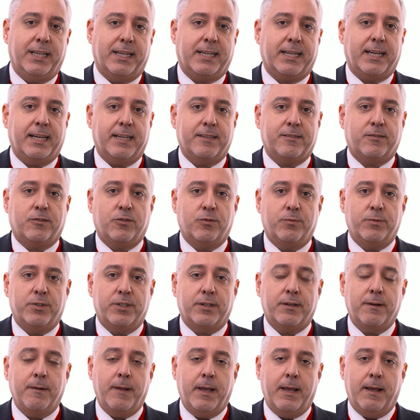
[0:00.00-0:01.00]

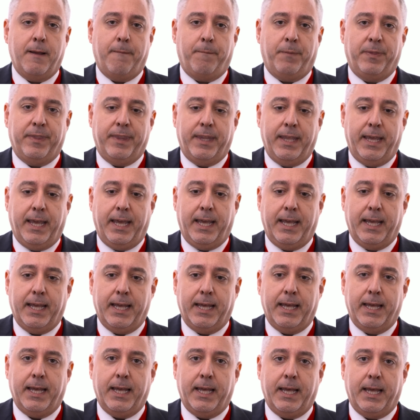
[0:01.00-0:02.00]
customer
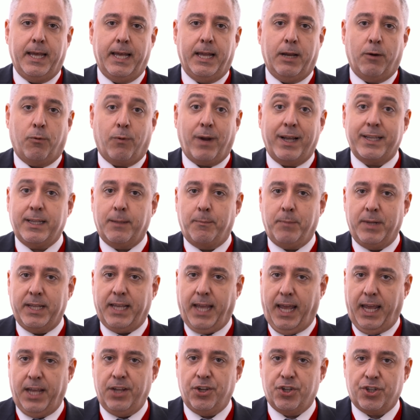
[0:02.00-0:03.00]
the right
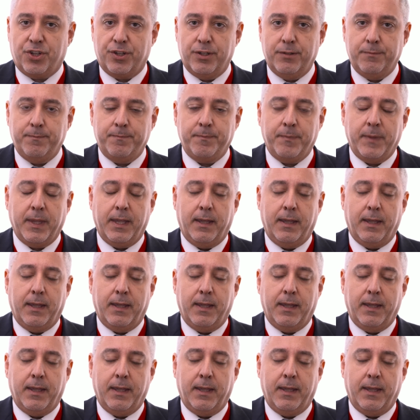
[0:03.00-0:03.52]
application